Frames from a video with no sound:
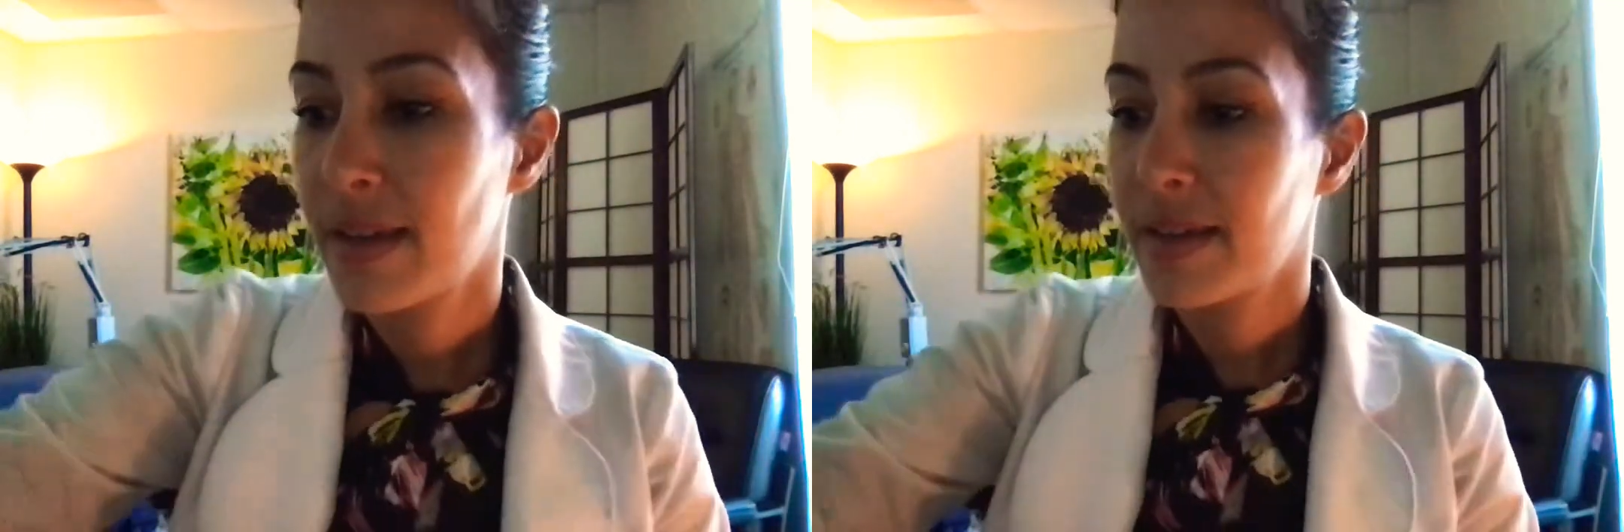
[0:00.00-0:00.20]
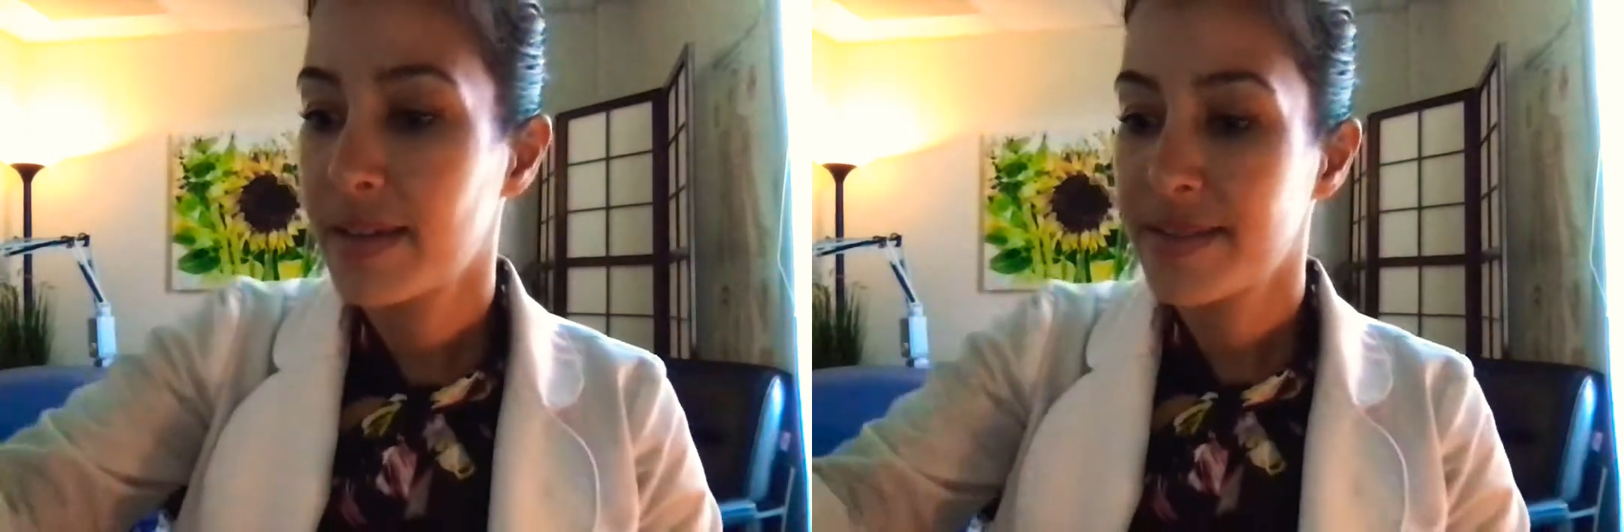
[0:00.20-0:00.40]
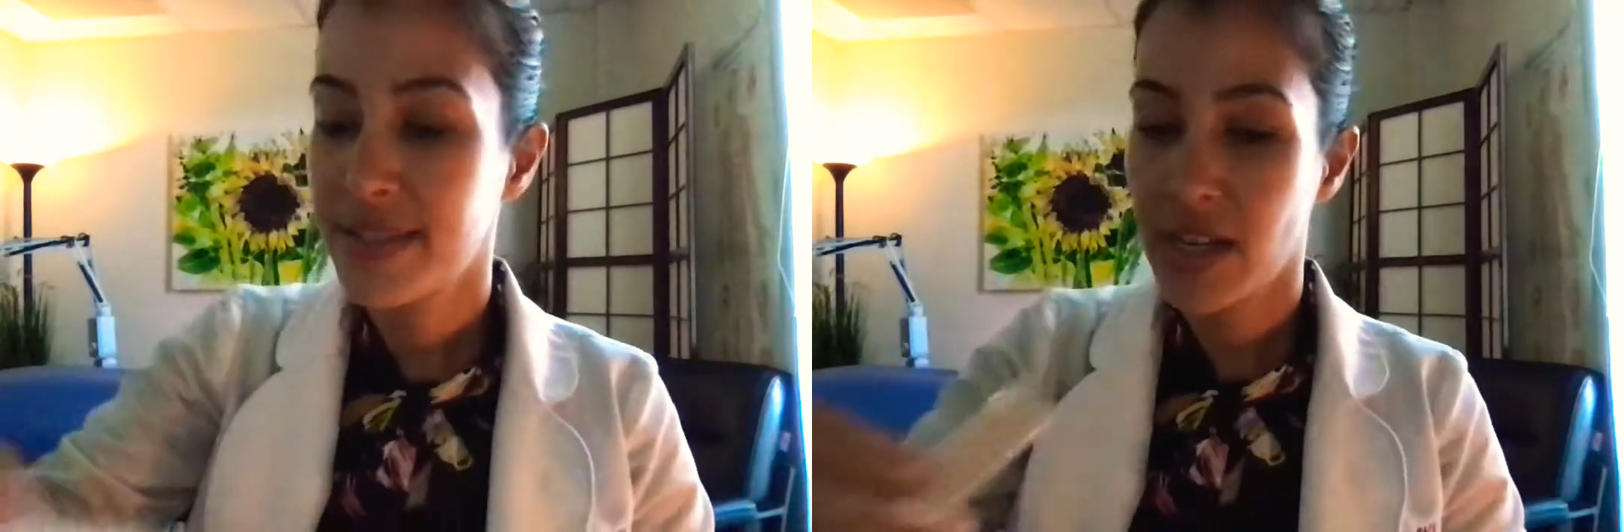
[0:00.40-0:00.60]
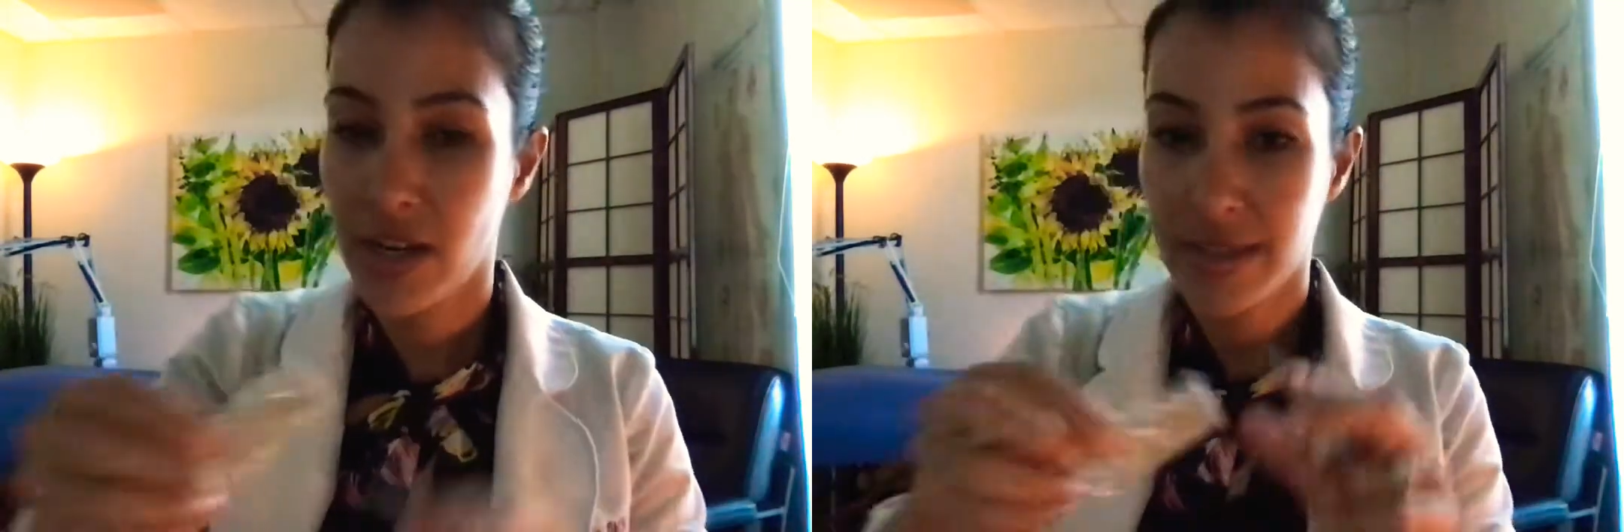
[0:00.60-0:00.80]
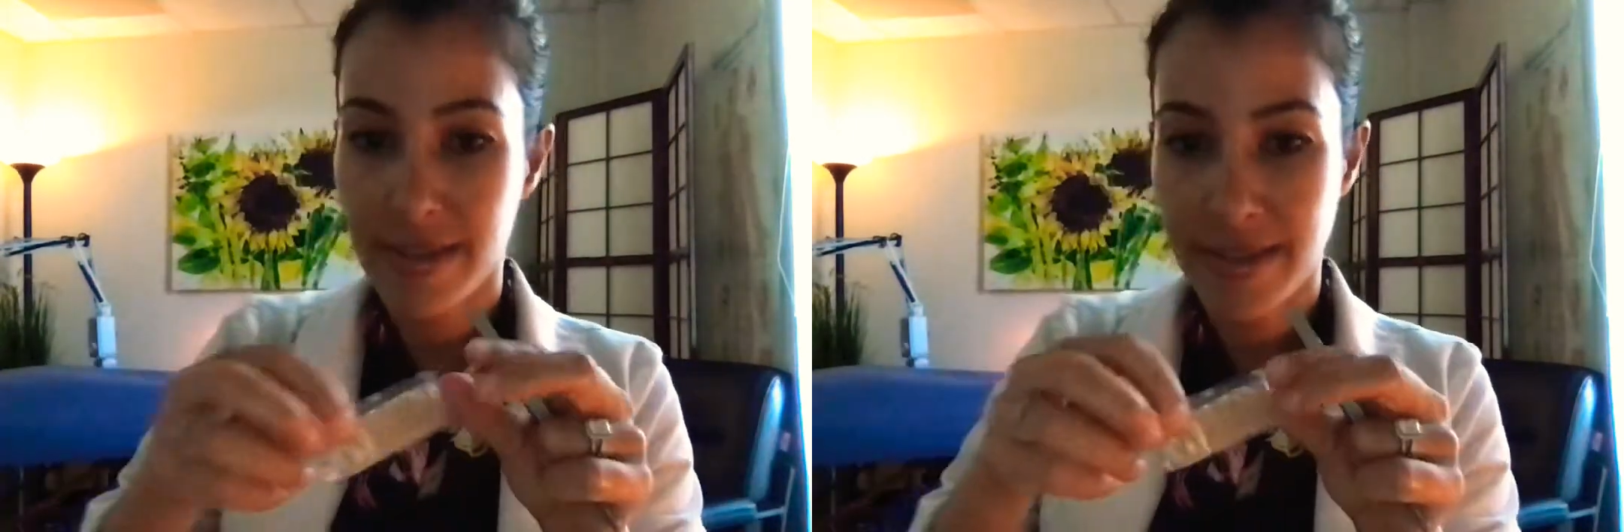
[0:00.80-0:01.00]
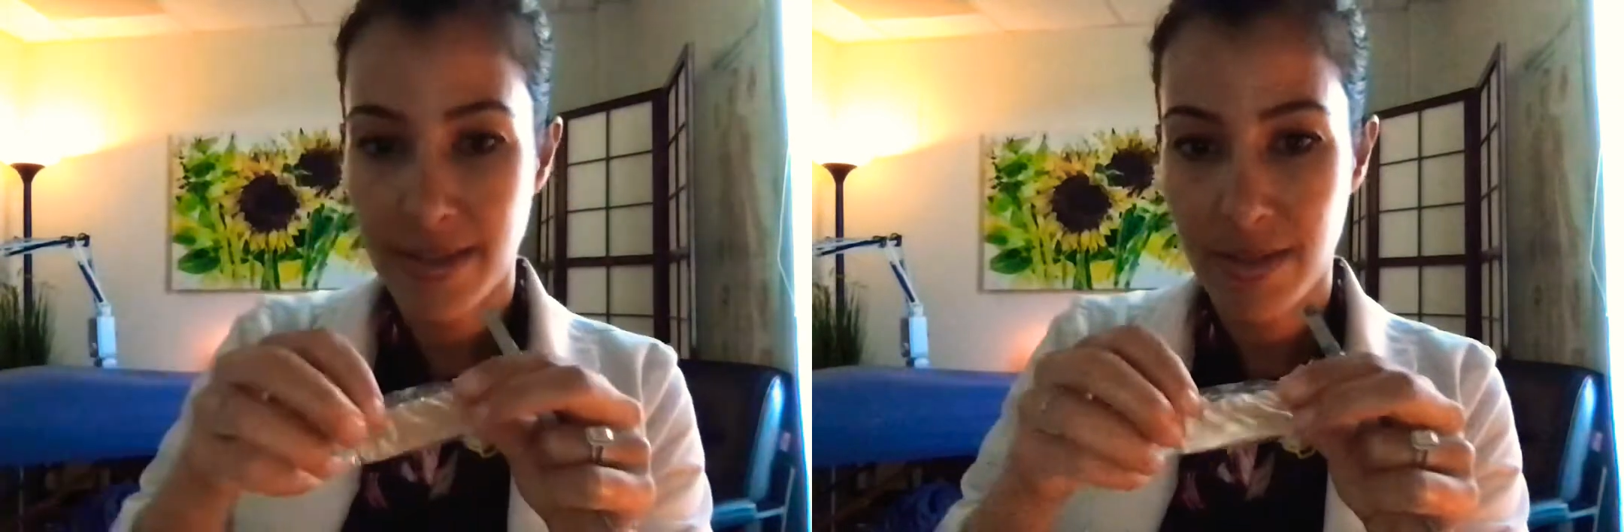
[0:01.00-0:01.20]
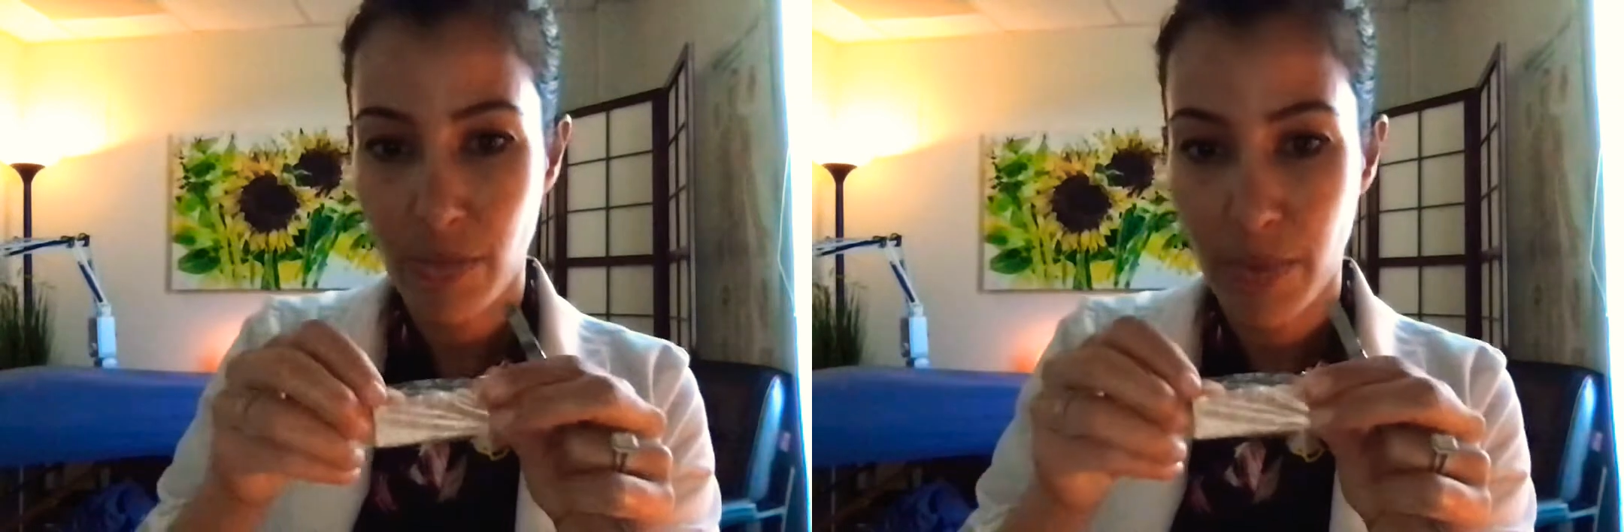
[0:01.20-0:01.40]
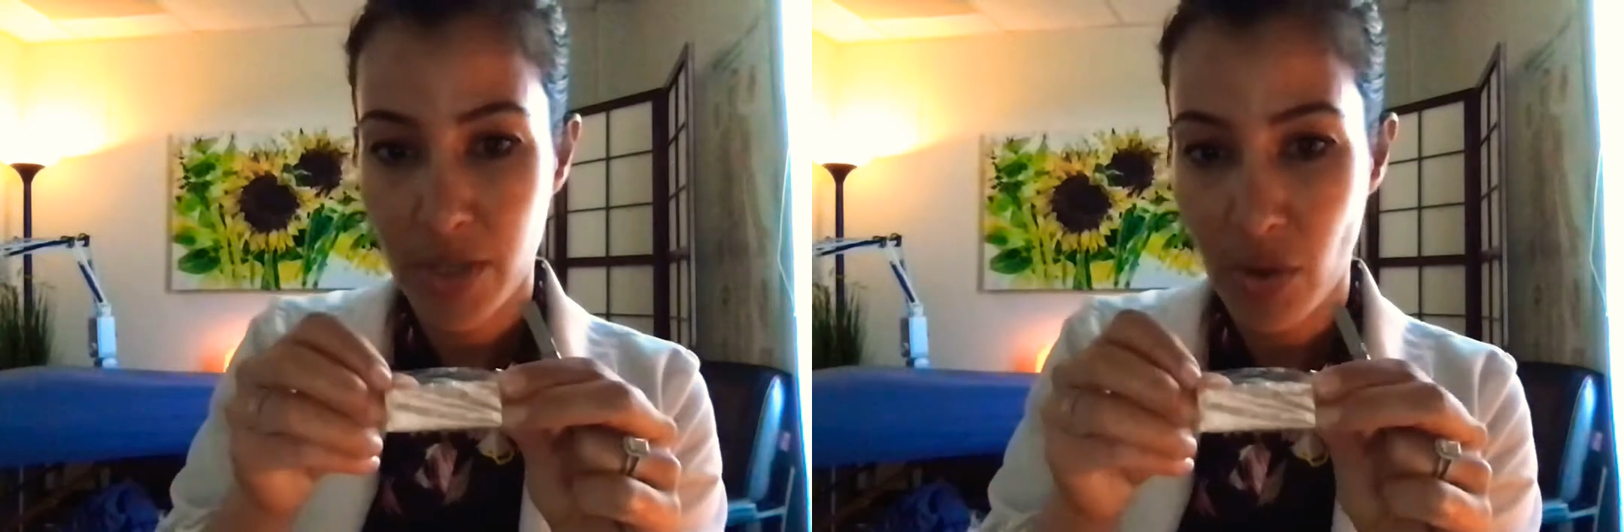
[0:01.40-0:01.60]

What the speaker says: stickers, which